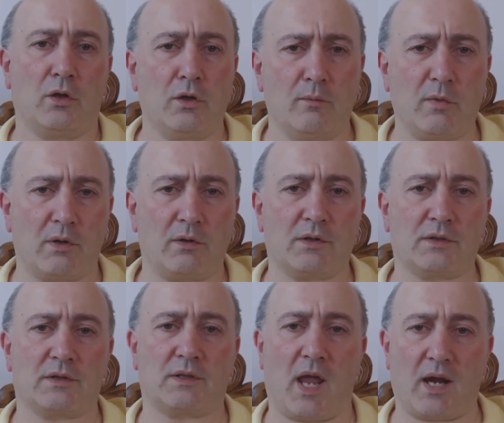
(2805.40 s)

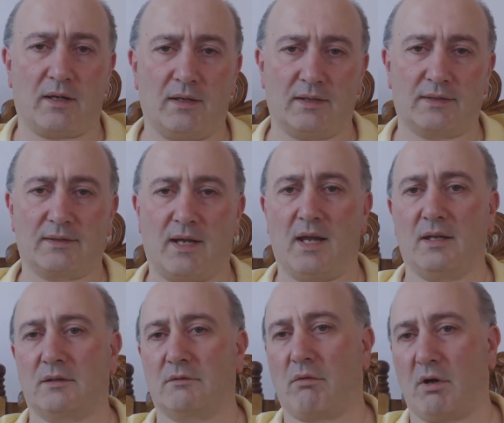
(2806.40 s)
Numerous techniques and
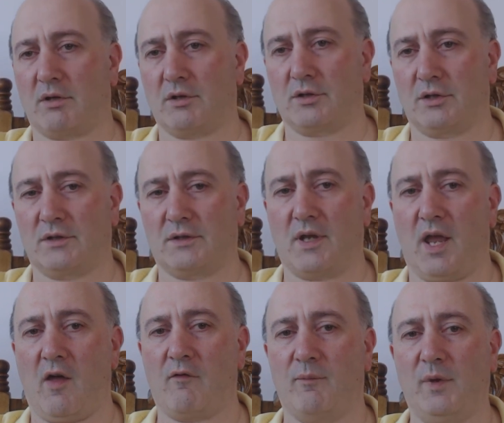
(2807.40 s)
strategies
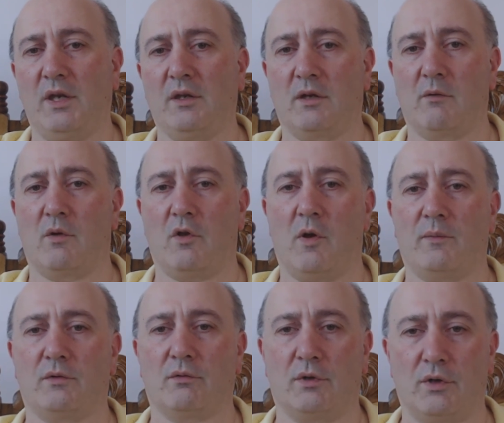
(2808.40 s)
have been
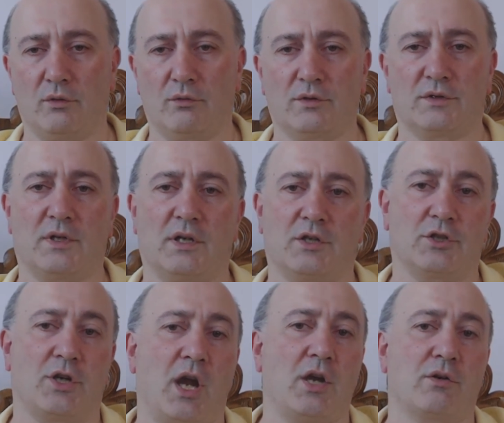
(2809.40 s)
developed to reduce
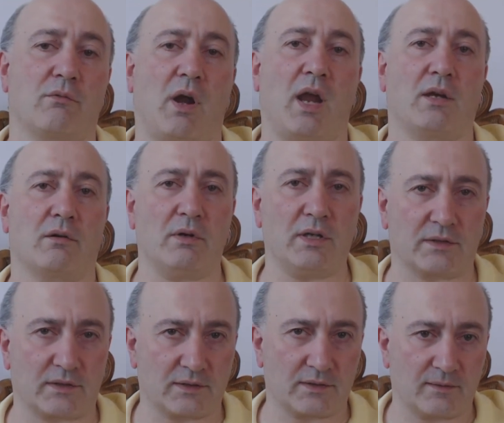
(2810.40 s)
exchange rate
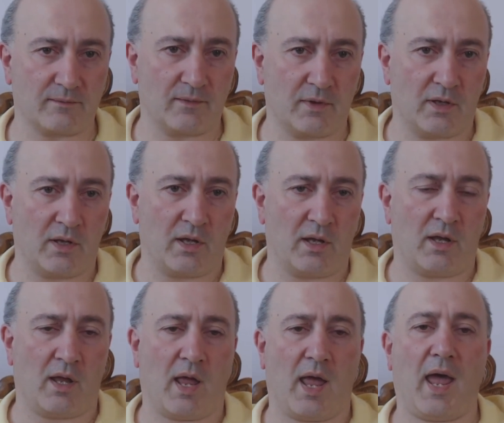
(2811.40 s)
risks.
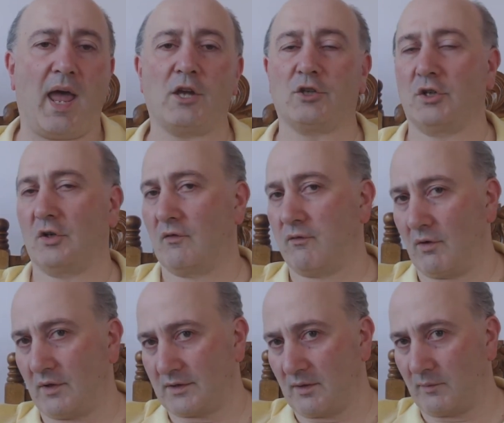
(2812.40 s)
Hedging, for
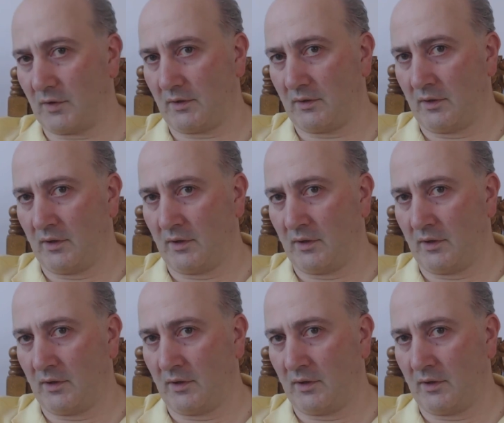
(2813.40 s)
example.